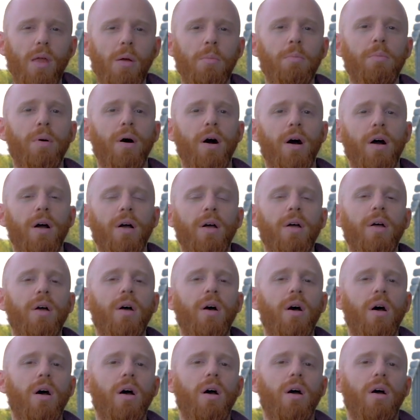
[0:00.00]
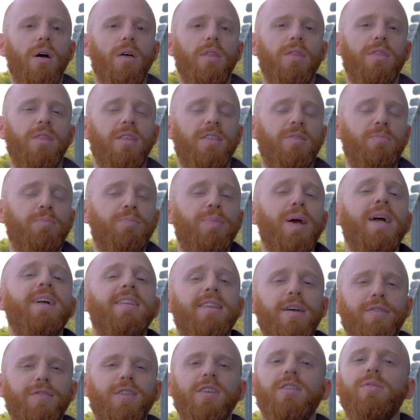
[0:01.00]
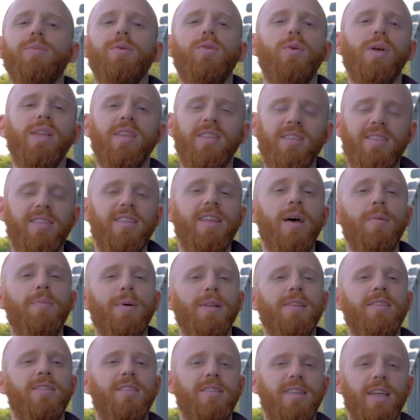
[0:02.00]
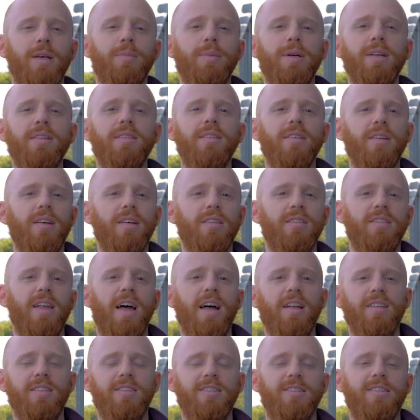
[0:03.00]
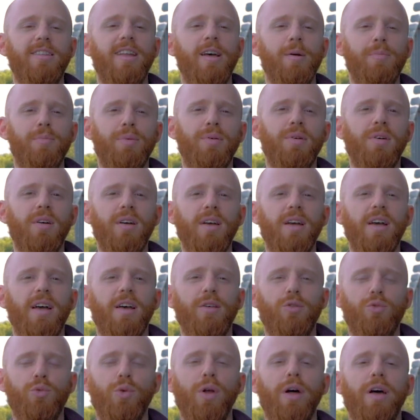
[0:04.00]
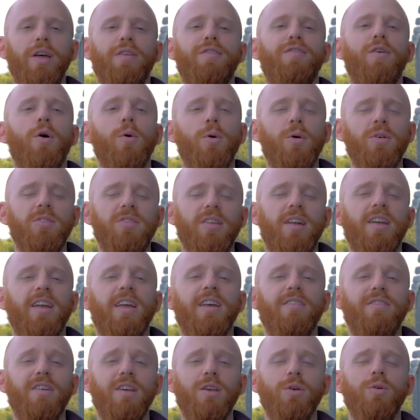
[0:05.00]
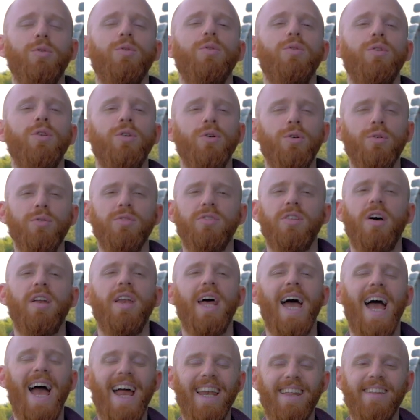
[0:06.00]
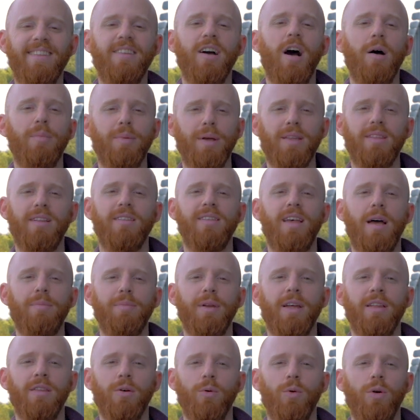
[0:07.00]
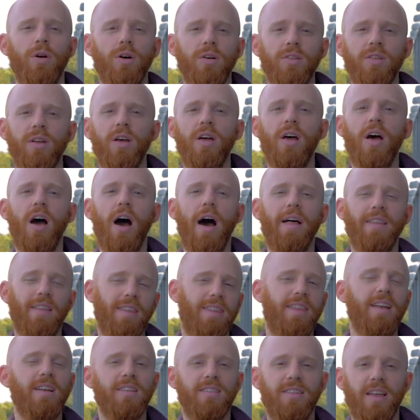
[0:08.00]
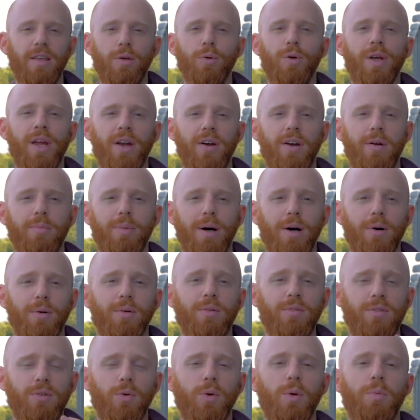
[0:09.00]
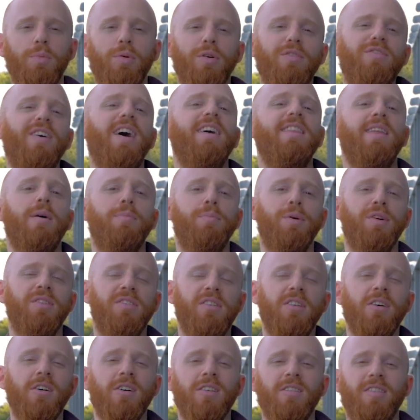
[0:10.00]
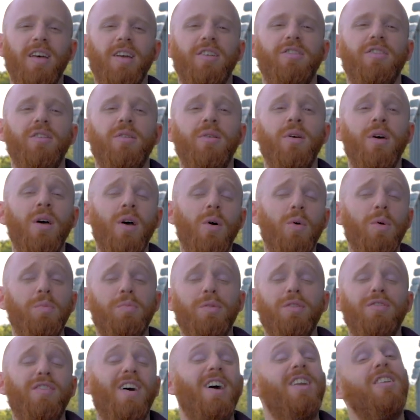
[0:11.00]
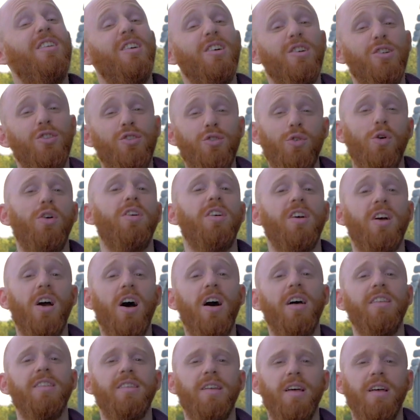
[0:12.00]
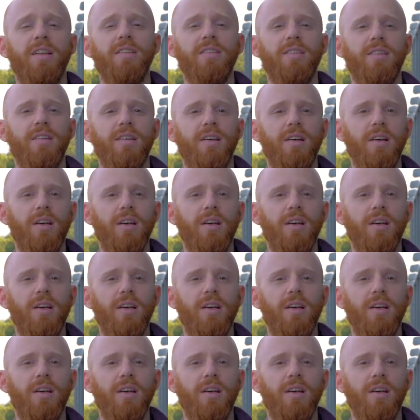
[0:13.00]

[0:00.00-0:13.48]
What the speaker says: But the big difference between Snip and Steemit is that Snip is really focused on giving you news on any topic that's happening in the world, on the things that you care about. So we provide that personalization, we provide short content,